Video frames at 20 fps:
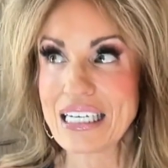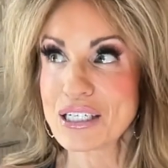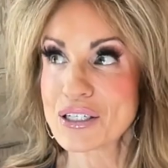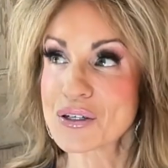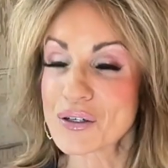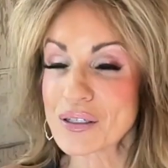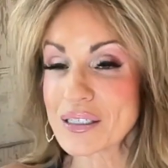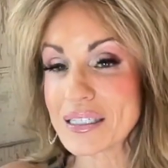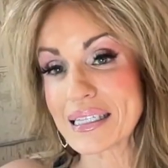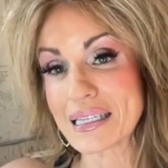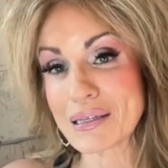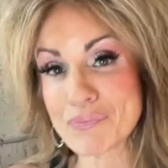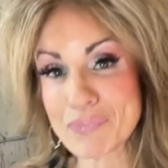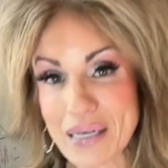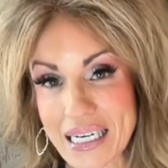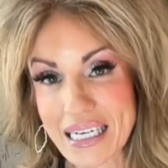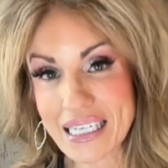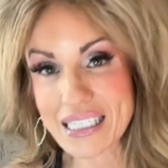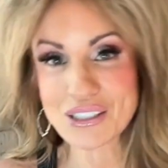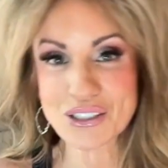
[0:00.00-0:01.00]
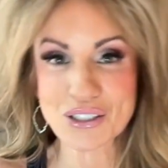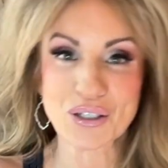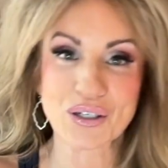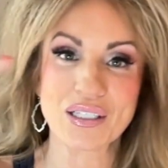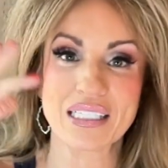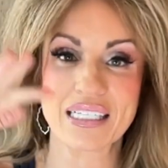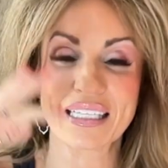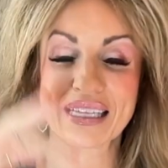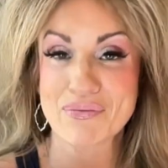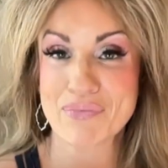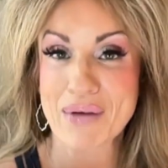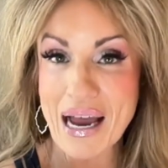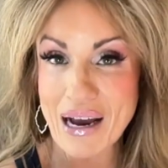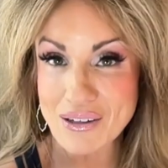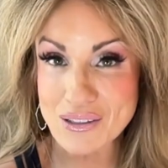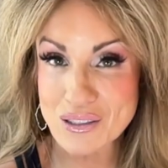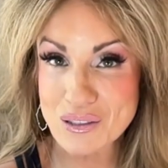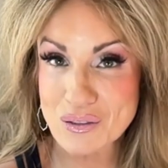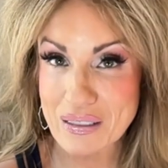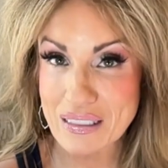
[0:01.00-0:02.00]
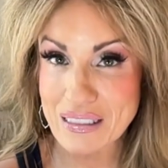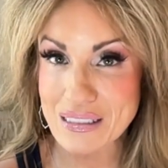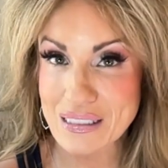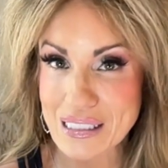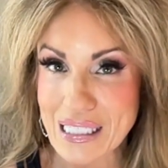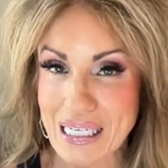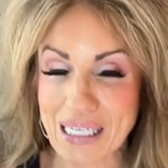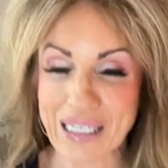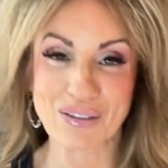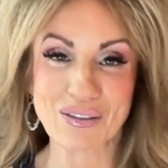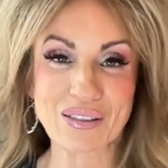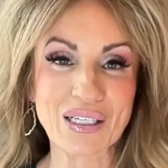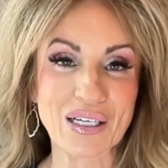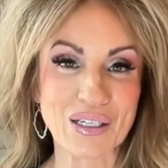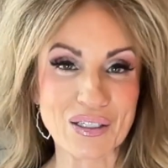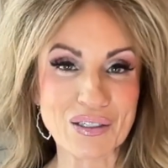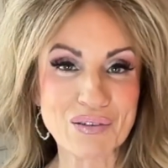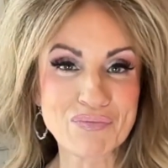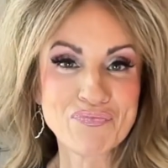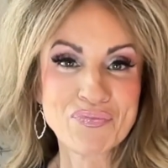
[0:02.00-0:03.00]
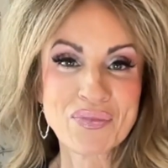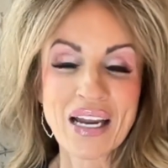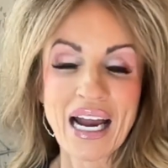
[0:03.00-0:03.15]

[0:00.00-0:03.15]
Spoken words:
You're going to the beach. You're going to the mountains where it's cooler.